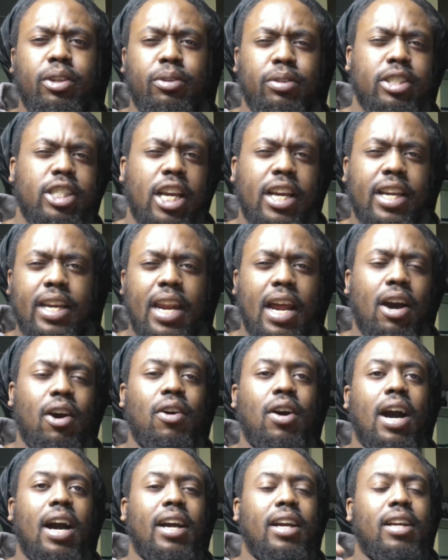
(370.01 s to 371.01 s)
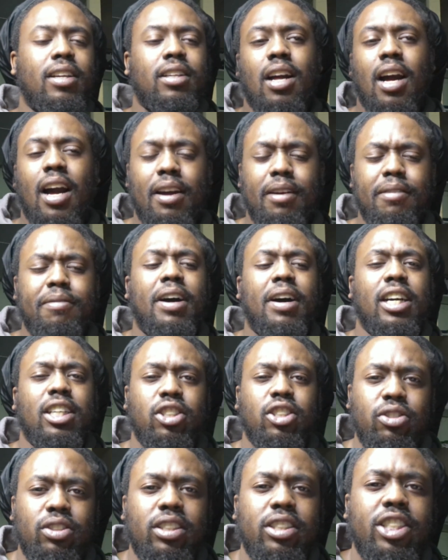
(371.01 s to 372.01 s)
check it out. I
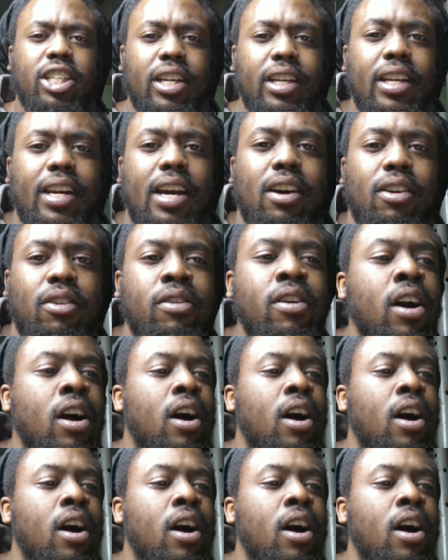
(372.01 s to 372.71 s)
advise you to check it out.